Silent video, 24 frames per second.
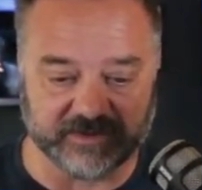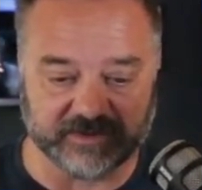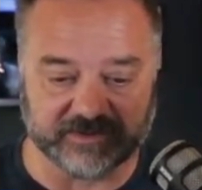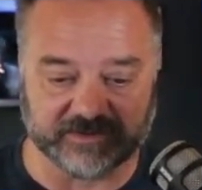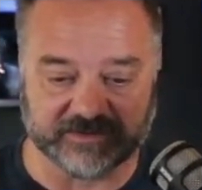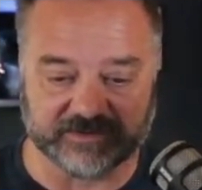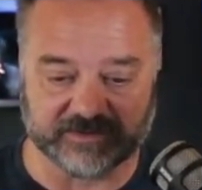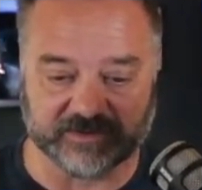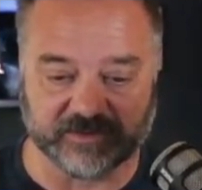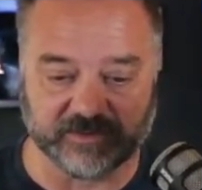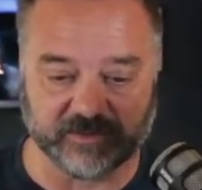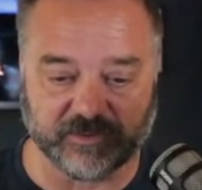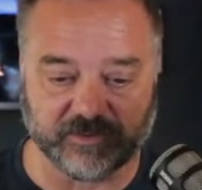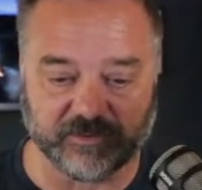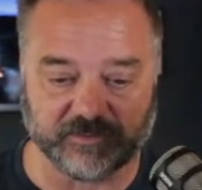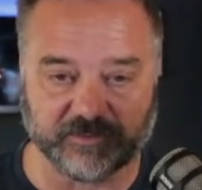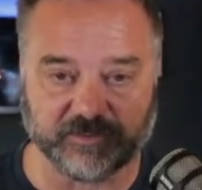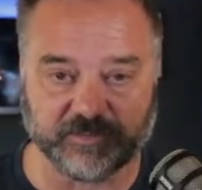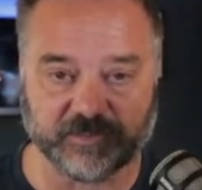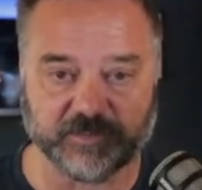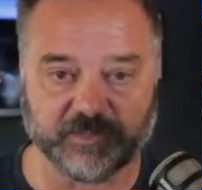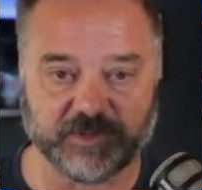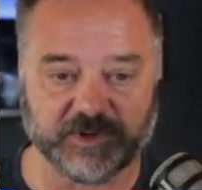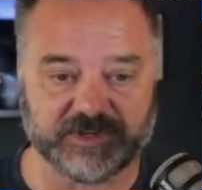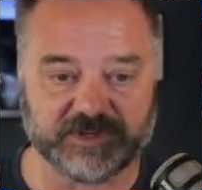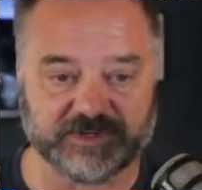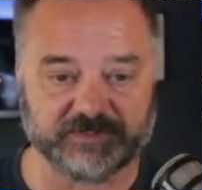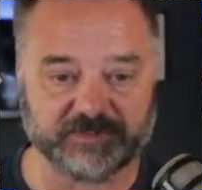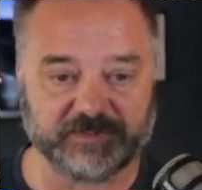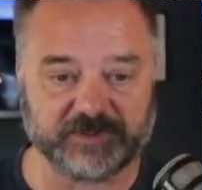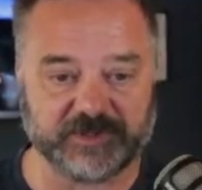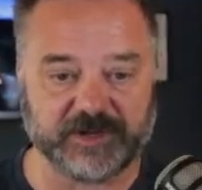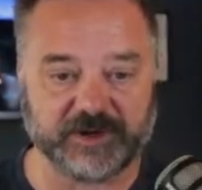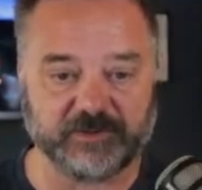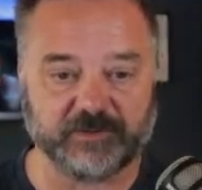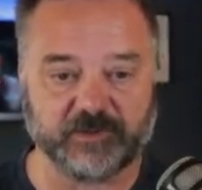So press
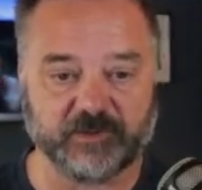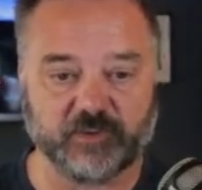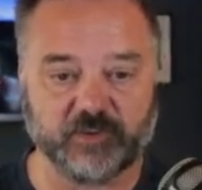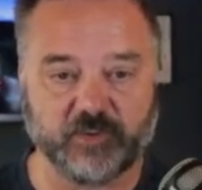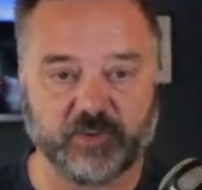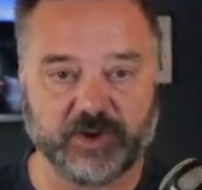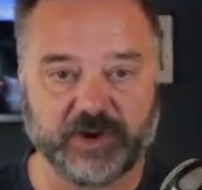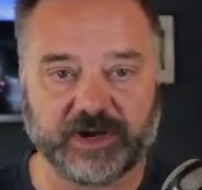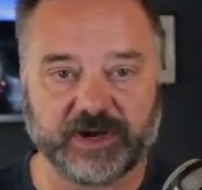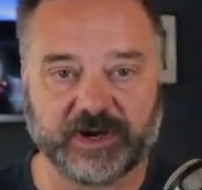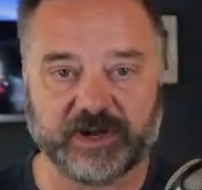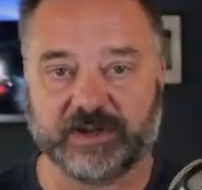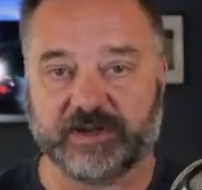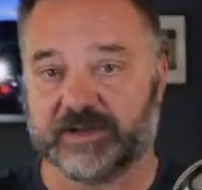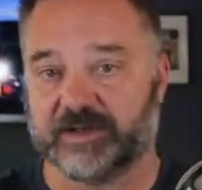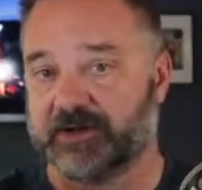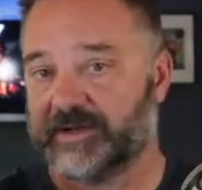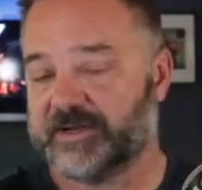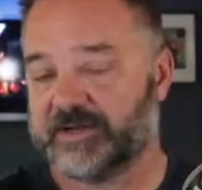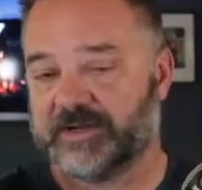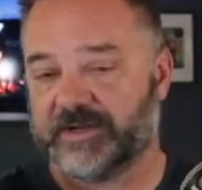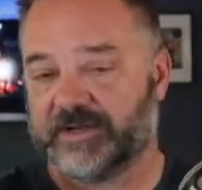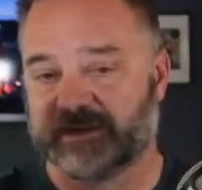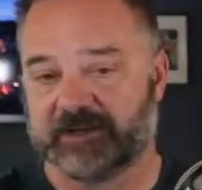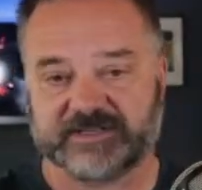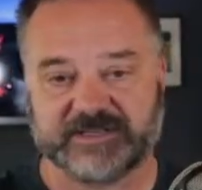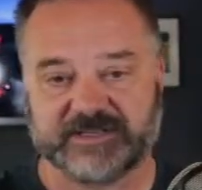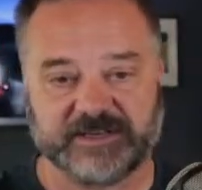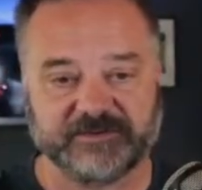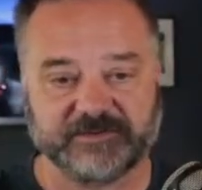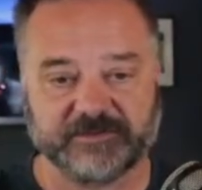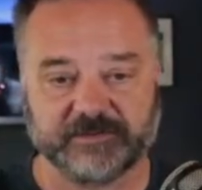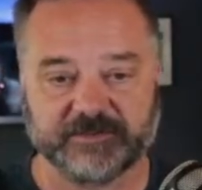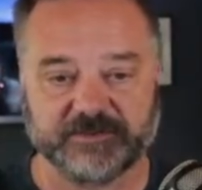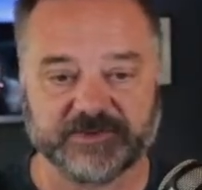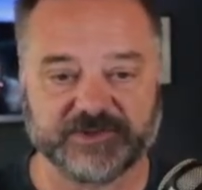play real quick. See
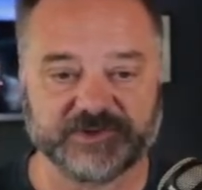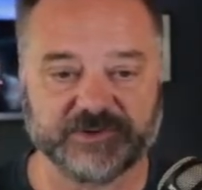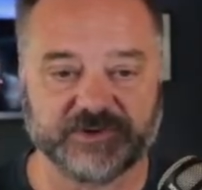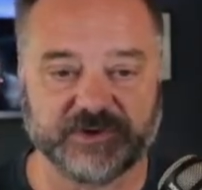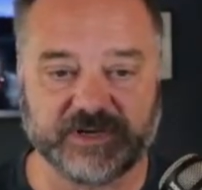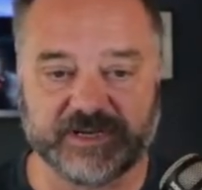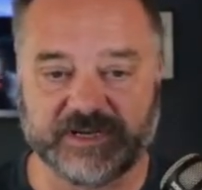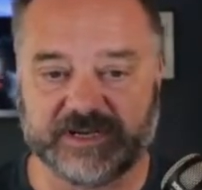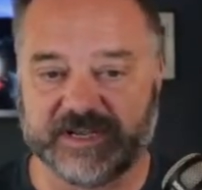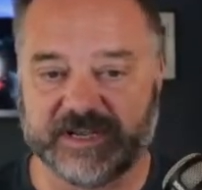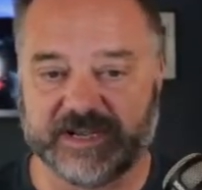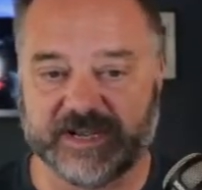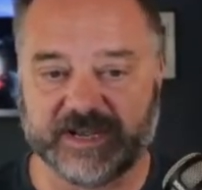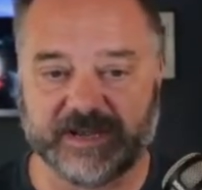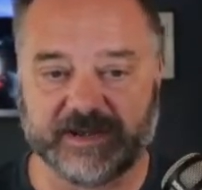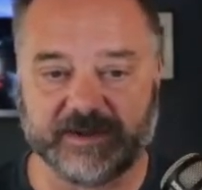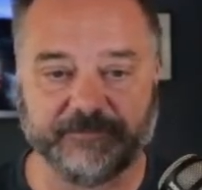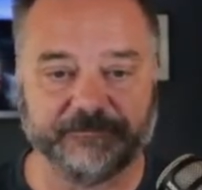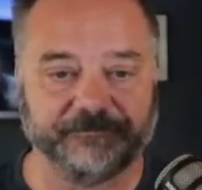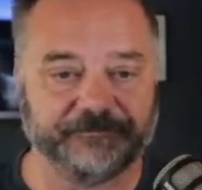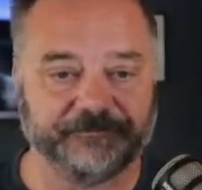from the screen cap,